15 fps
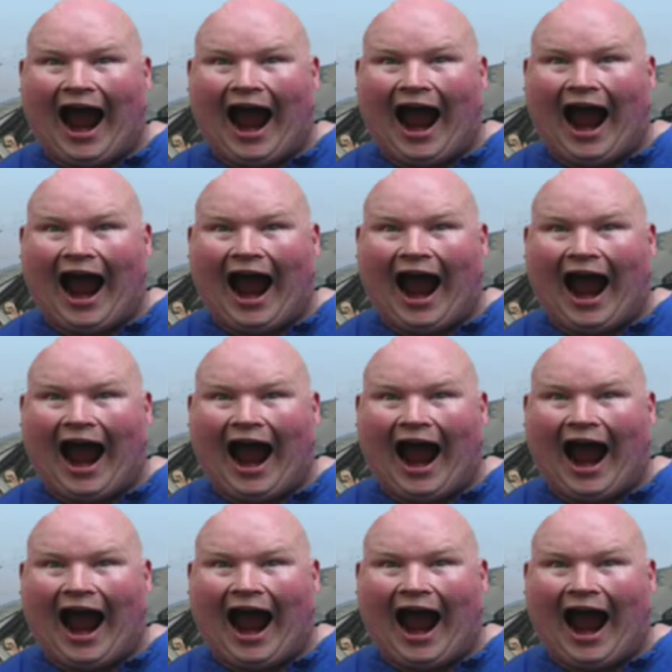
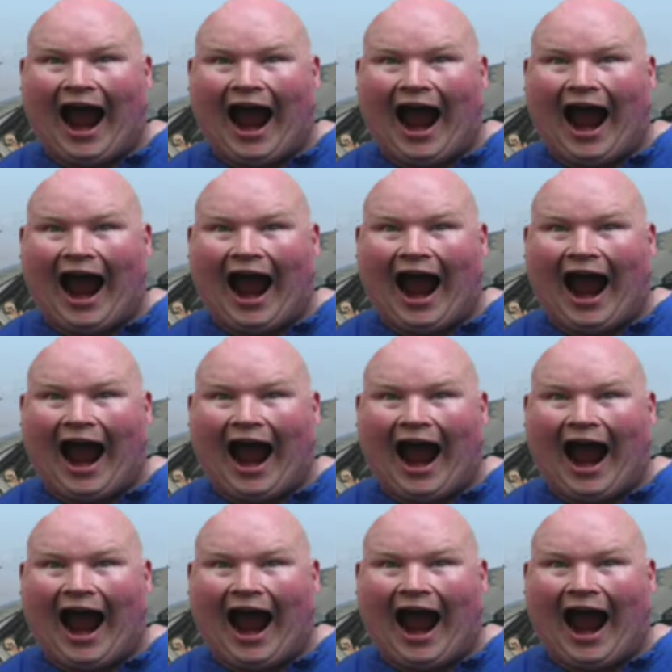
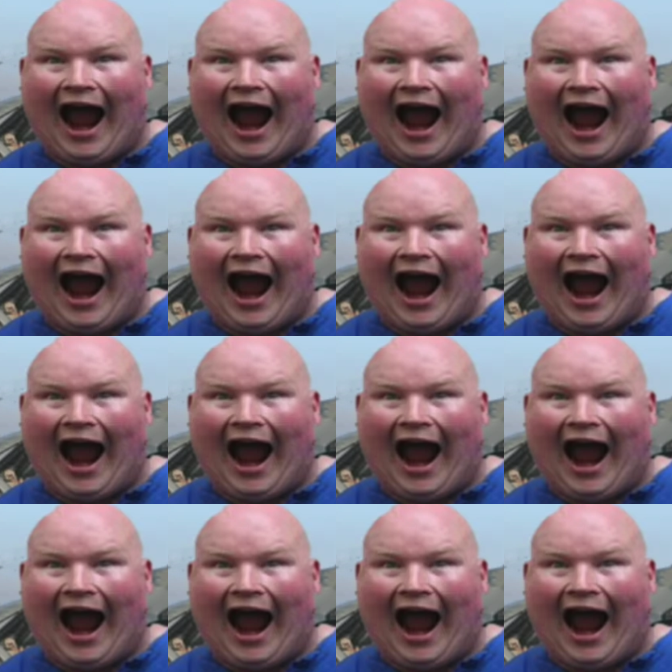
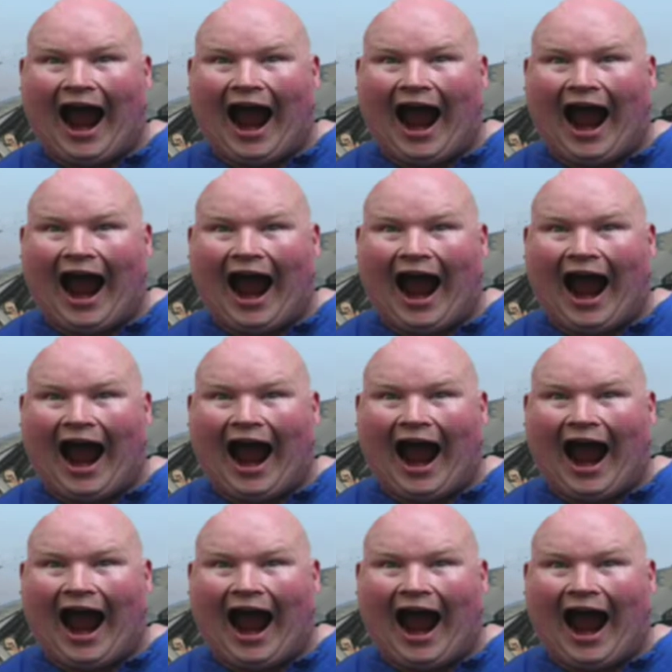
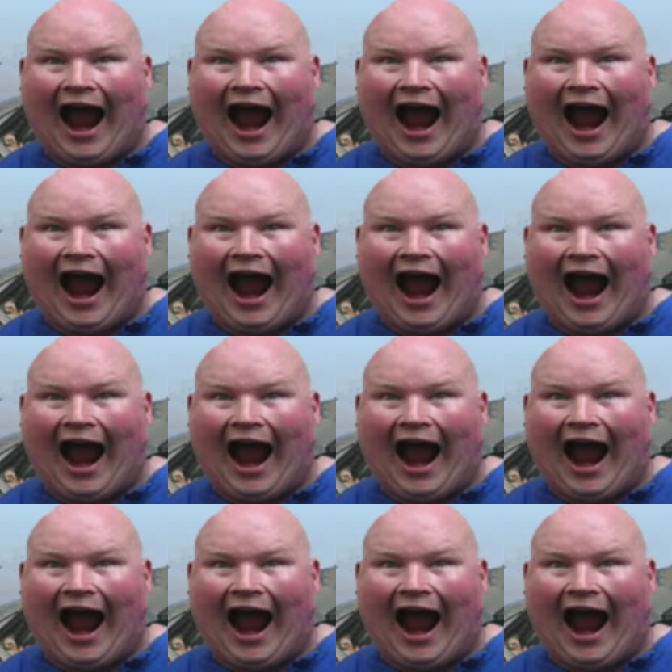This is a still picture; no speech is visible.